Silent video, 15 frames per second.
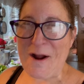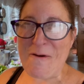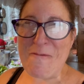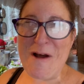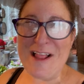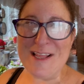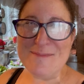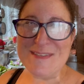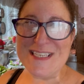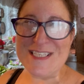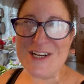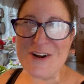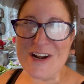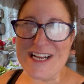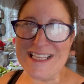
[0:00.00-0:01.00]
While I'm
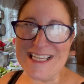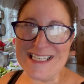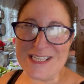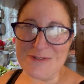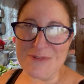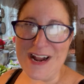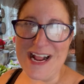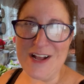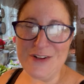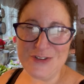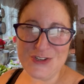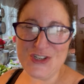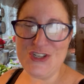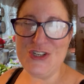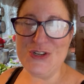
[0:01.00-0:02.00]
stirring this
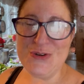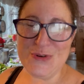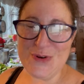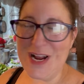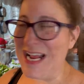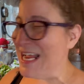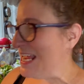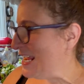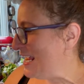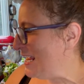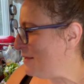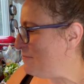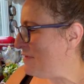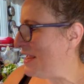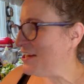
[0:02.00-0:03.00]
around to
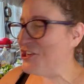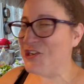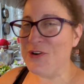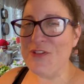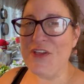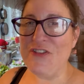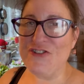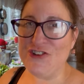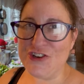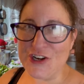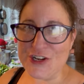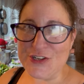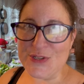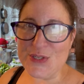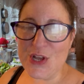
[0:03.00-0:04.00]
make sure that the
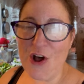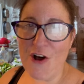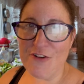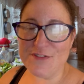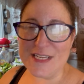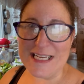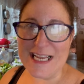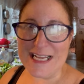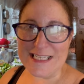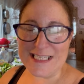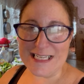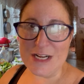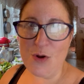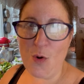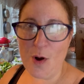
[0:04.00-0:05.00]
sugar dissolves and gets
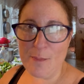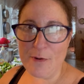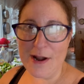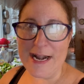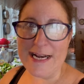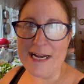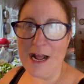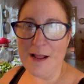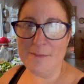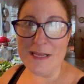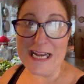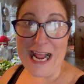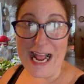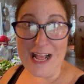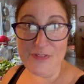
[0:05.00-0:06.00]
incorporated, I'm
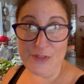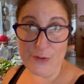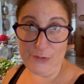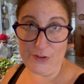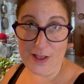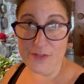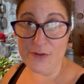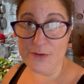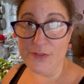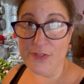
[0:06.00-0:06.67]
gonna add those other